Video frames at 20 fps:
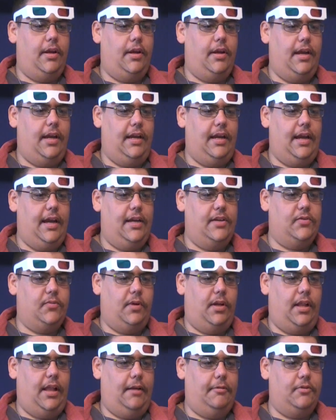Okay guys,
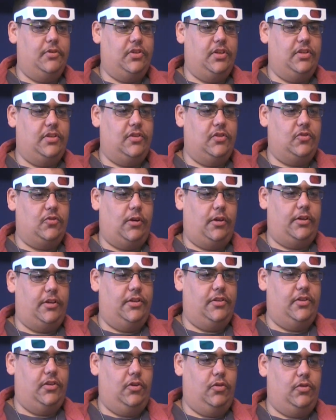well I was just
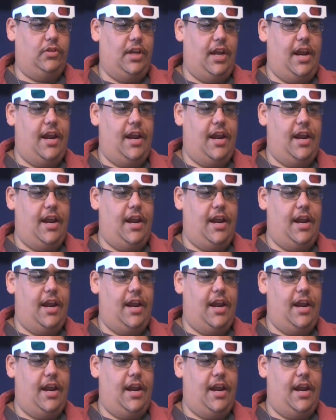instructed to